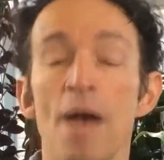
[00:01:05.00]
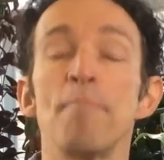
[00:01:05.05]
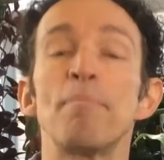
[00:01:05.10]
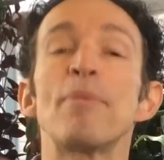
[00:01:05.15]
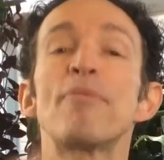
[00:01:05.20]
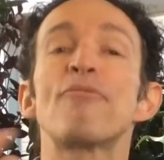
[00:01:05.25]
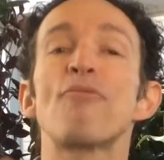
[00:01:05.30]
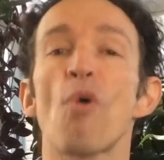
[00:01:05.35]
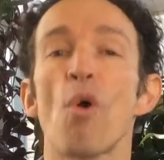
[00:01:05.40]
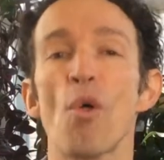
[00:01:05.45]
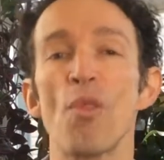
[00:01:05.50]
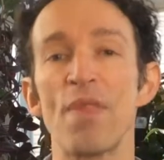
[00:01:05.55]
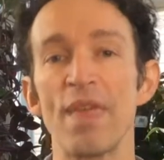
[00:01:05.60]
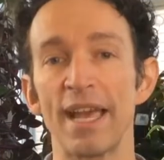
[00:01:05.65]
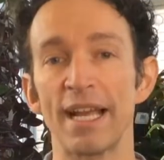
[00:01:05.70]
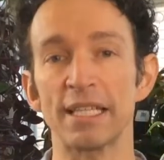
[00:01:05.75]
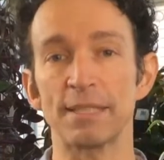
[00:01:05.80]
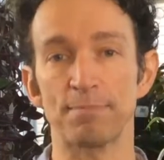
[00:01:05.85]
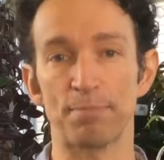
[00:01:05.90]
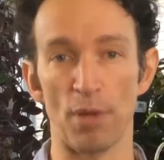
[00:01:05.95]
before the
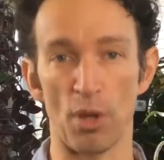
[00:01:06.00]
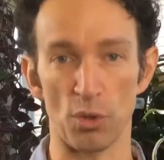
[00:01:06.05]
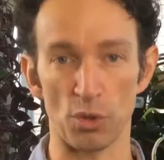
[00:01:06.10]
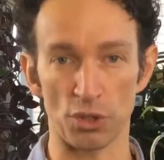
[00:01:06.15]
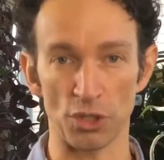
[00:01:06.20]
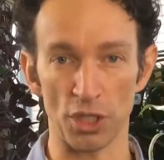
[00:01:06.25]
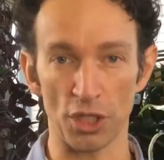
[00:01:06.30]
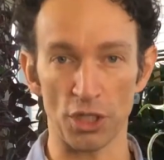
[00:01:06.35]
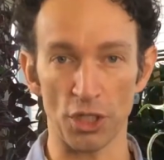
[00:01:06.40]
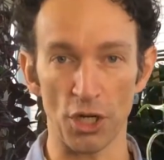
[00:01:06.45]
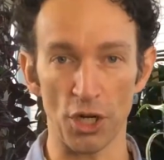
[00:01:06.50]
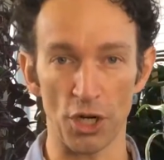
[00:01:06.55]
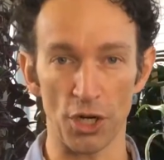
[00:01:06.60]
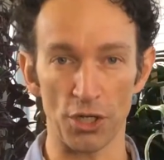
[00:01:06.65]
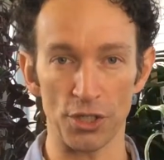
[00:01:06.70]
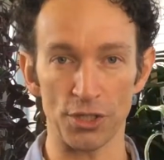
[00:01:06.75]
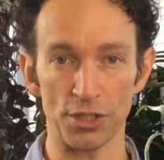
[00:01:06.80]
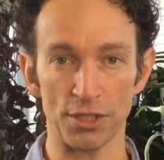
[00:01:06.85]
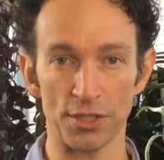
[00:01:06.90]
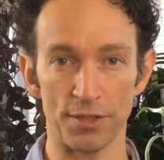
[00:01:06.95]
explosion
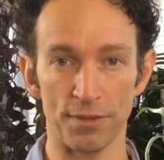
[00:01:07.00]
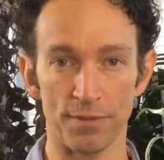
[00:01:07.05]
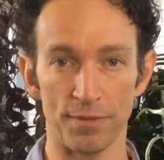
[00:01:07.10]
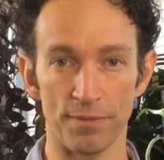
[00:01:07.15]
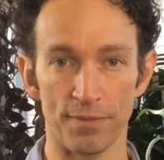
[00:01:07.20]
occurs.